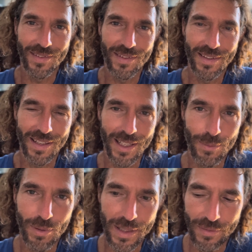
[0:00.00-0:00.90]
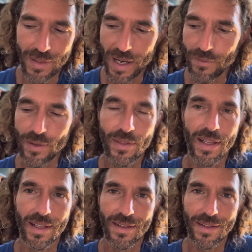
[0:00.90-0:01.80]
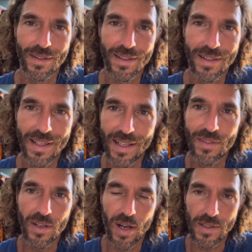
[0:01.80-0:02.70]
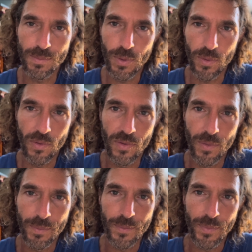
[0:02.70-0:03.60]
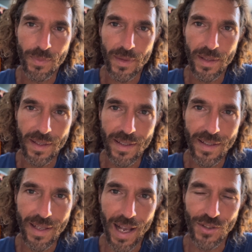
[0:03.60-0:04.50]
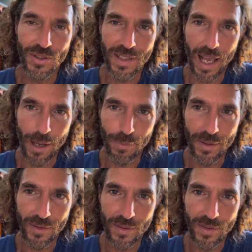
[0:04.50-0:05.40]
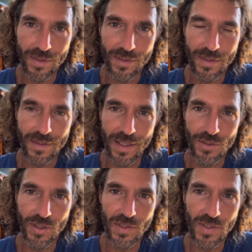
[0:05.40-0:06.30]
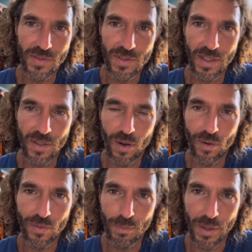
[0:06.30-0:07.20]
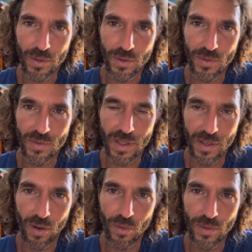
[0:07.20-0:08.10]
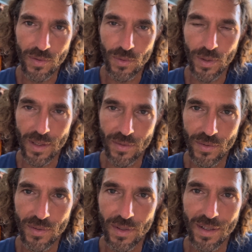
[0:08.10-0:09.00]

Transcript: Did he believe that everything in the Gospels actually happened, that Jesus did all of the miracles and all the stories